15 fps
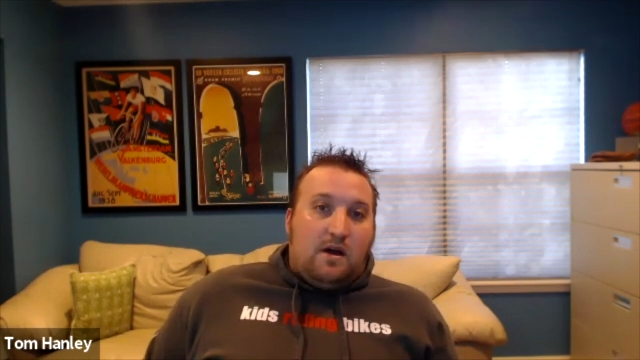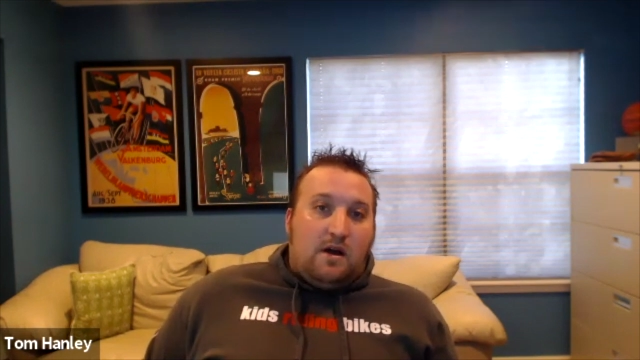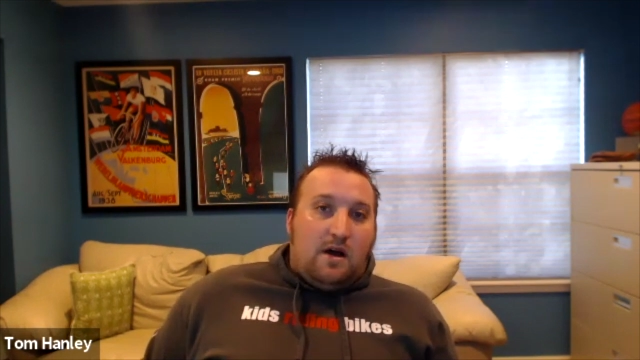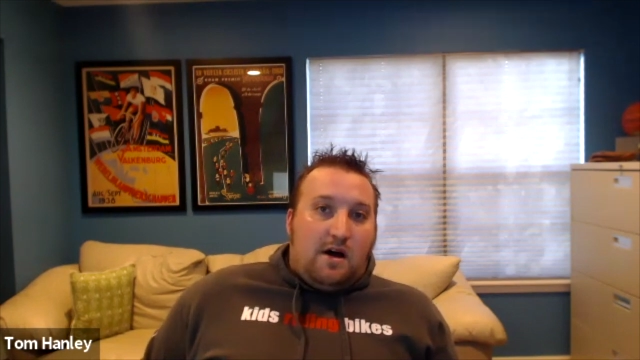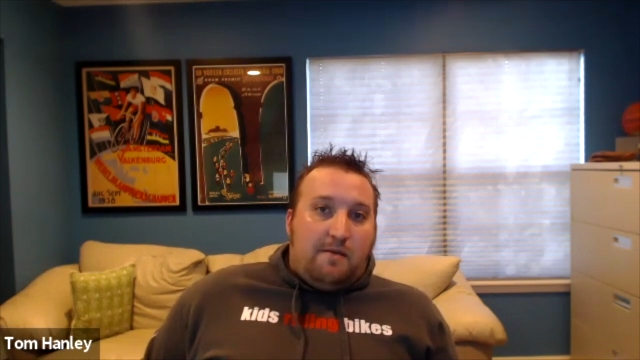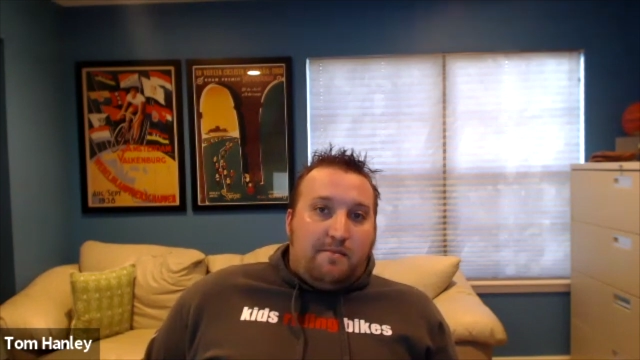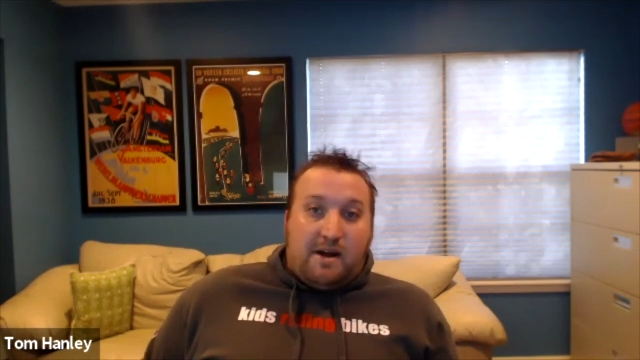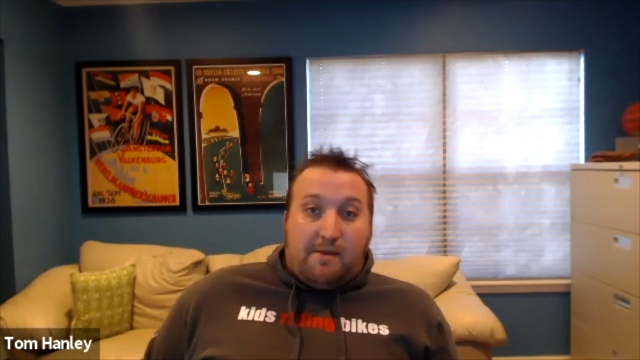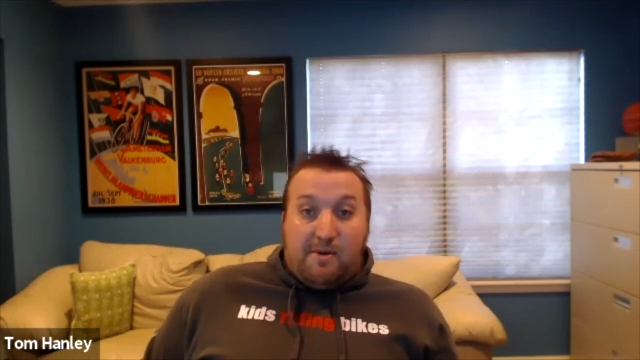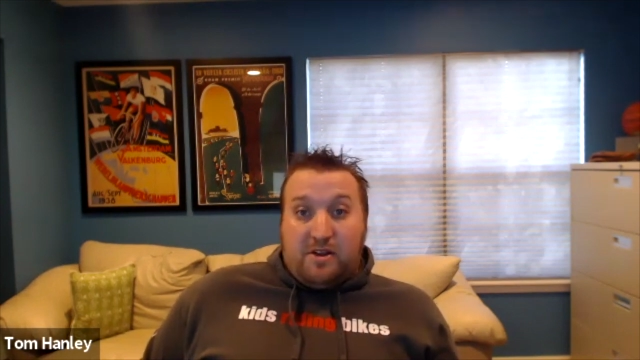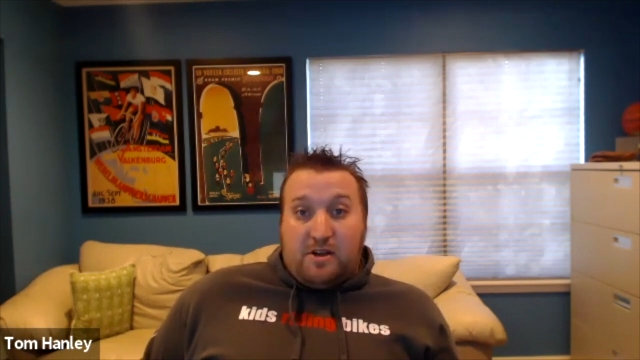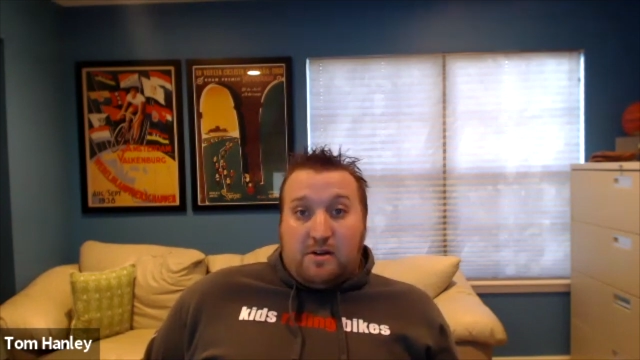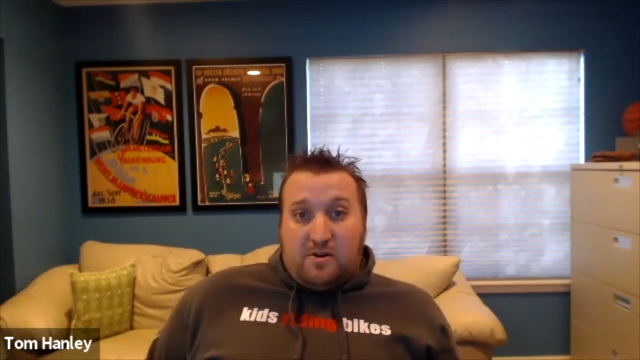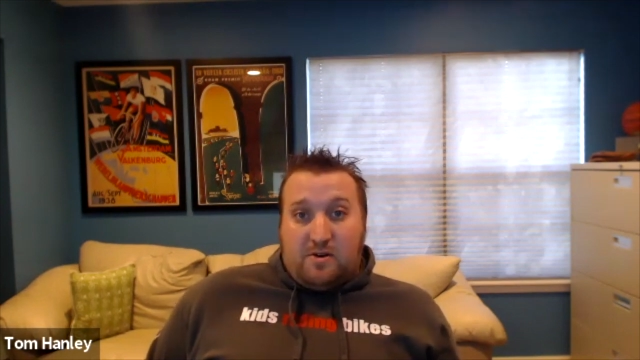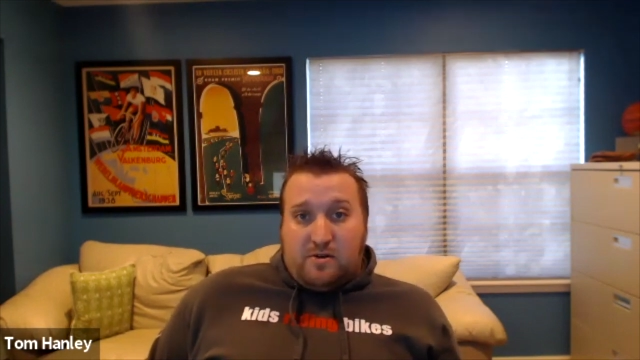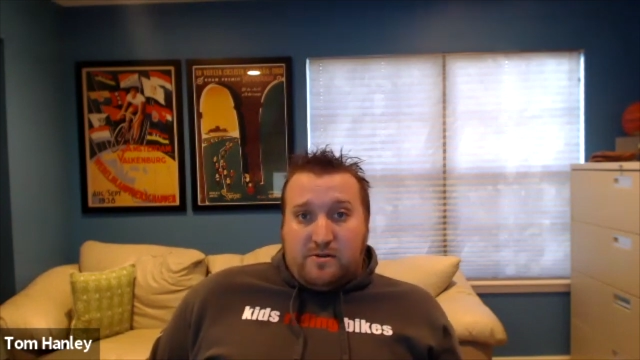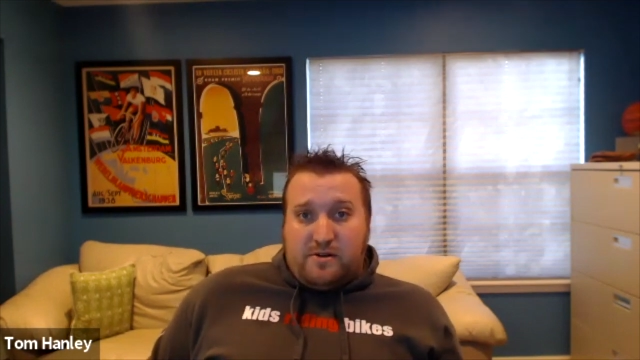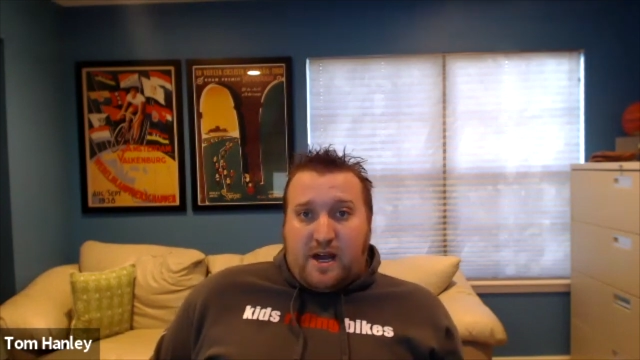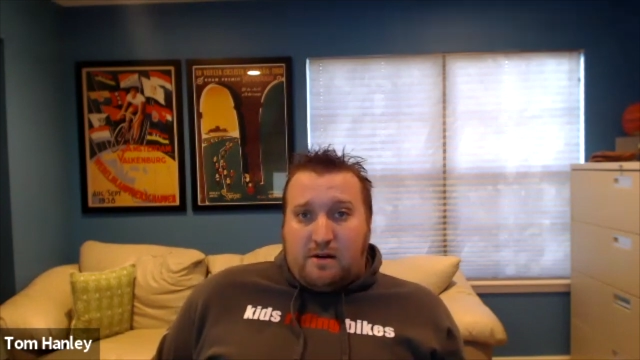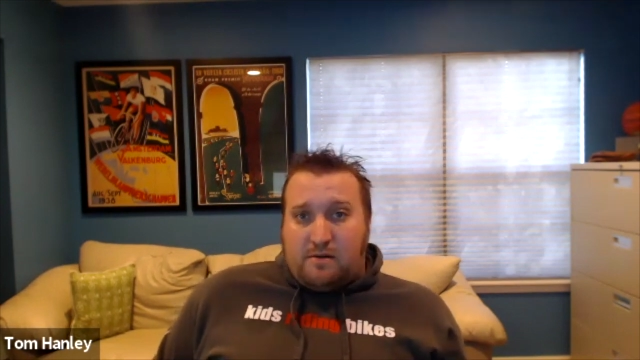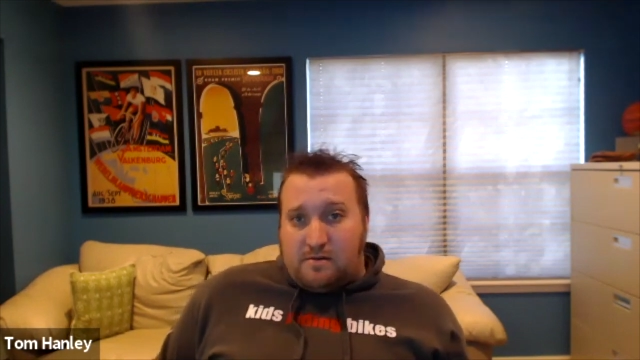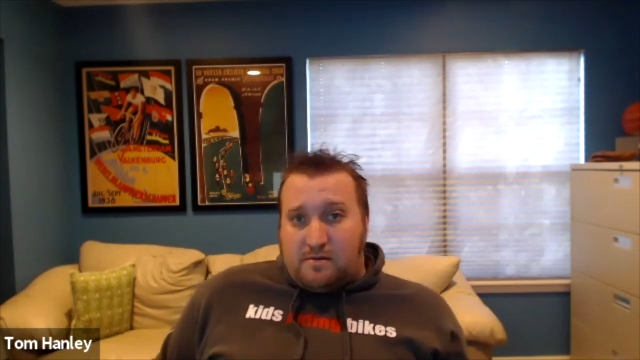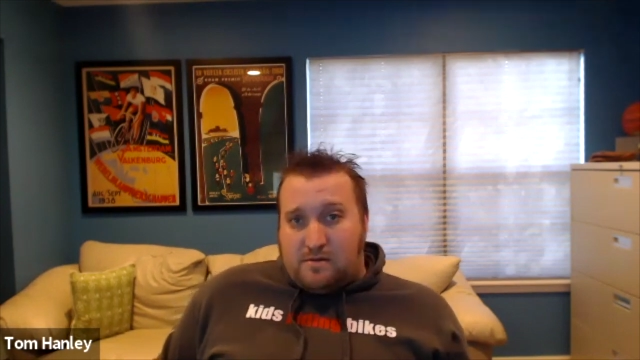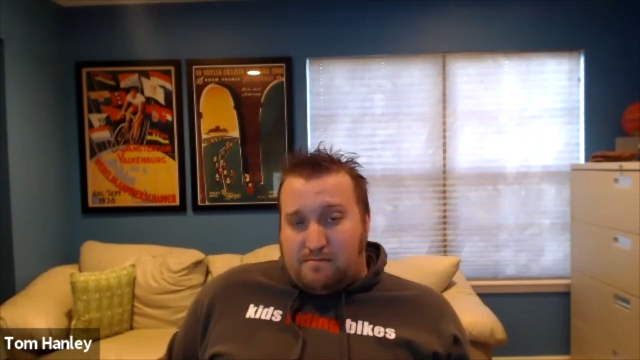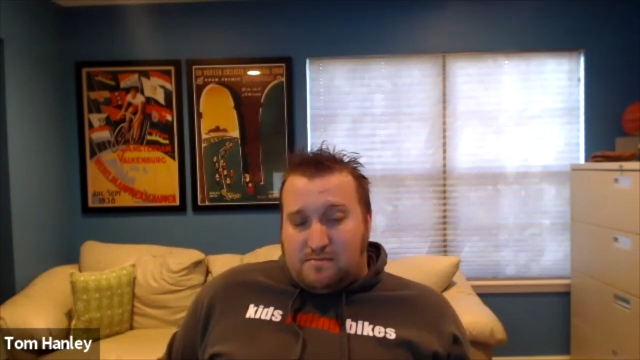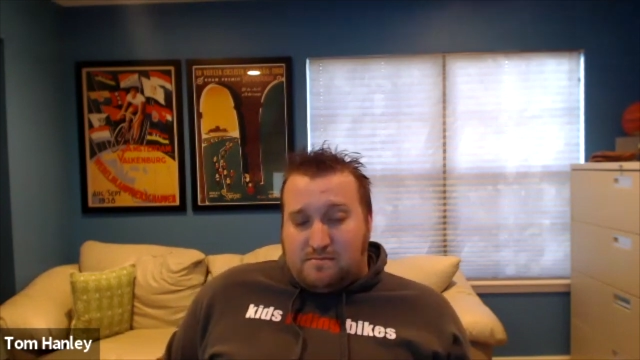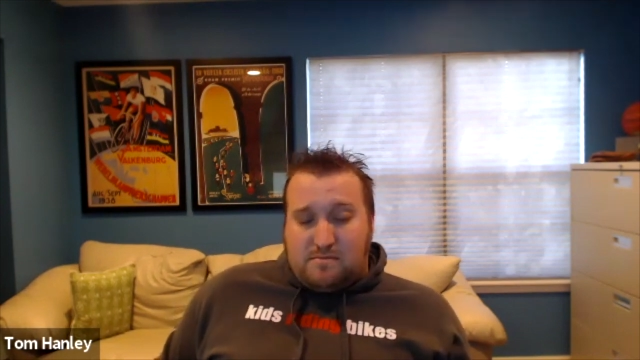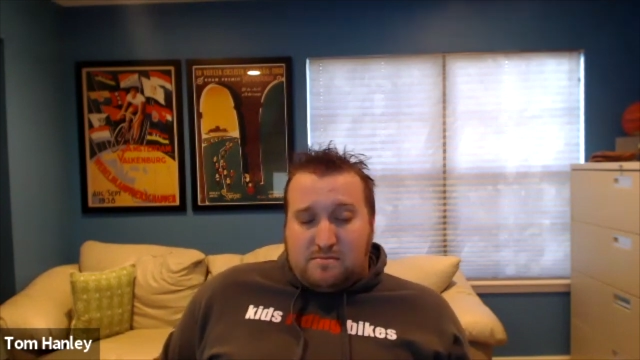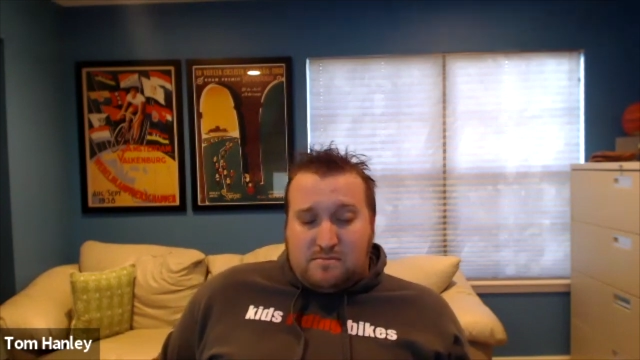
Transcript: And I'm a little bit older now. I